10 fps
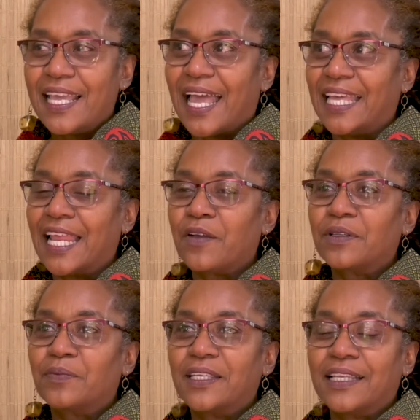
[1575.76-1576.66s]
And I
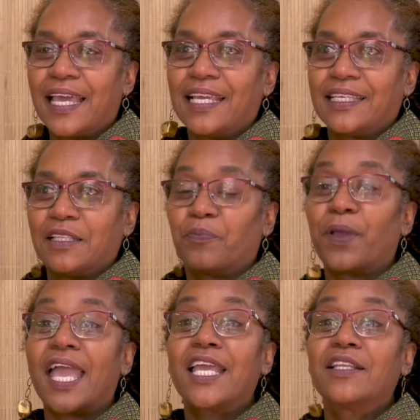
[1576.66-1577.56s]
would be like, the
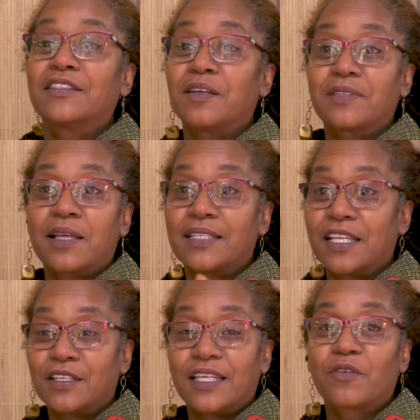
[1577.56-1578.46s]
pain, sometimes
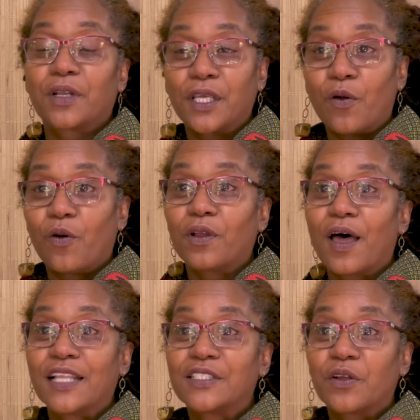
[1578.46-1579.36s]
I'd literally hold
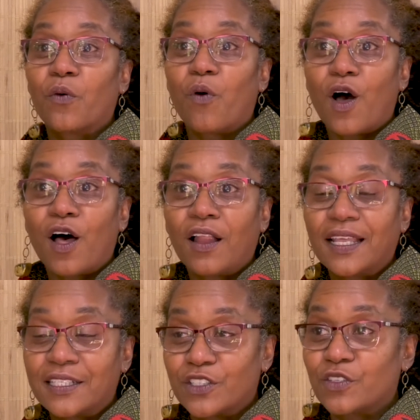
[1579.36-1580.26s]
on to the wall
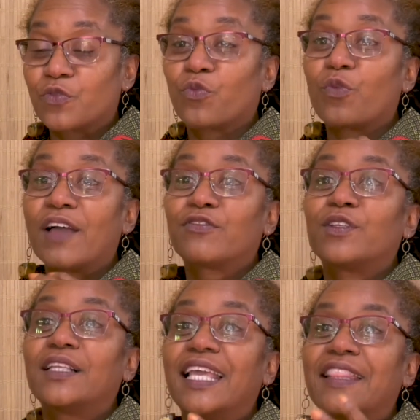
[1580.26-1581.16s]
and just
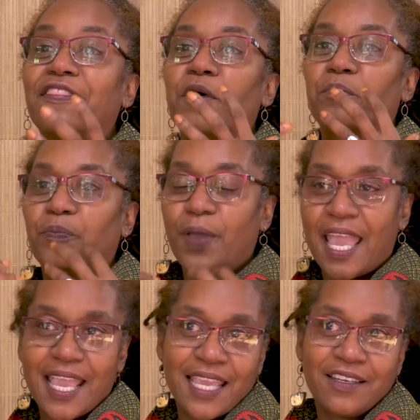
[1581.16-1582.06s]
revel in the
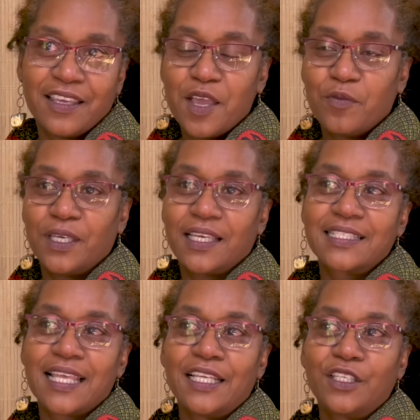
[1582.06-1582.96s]
pain,
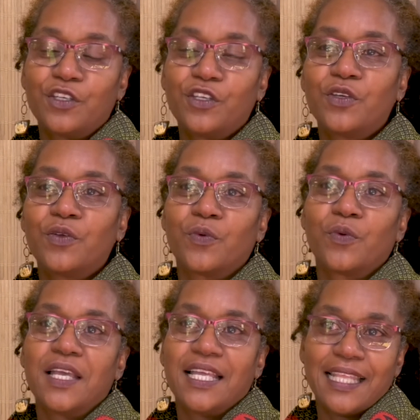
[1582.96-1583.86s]
because I knew
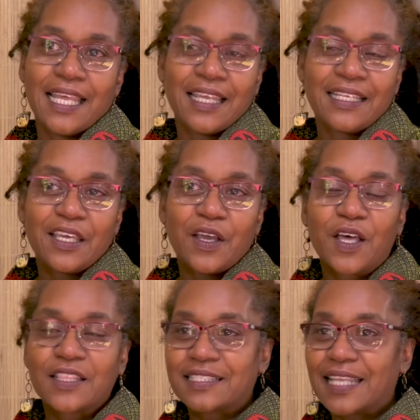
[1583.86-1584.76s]
that on the
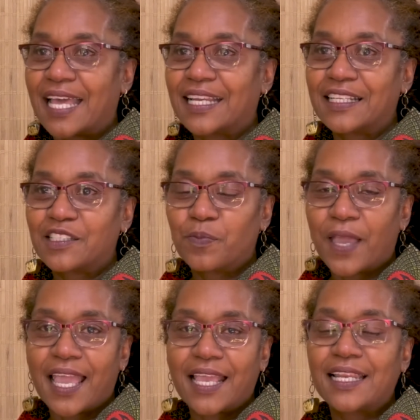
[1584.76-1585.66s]
other side of this
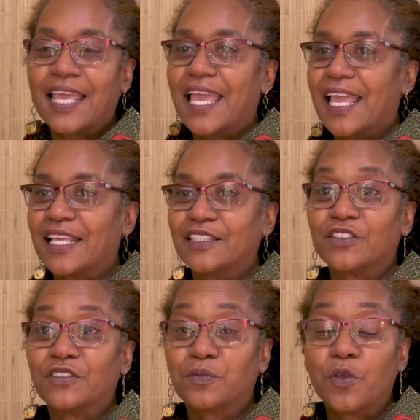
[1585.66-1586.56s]
pain it's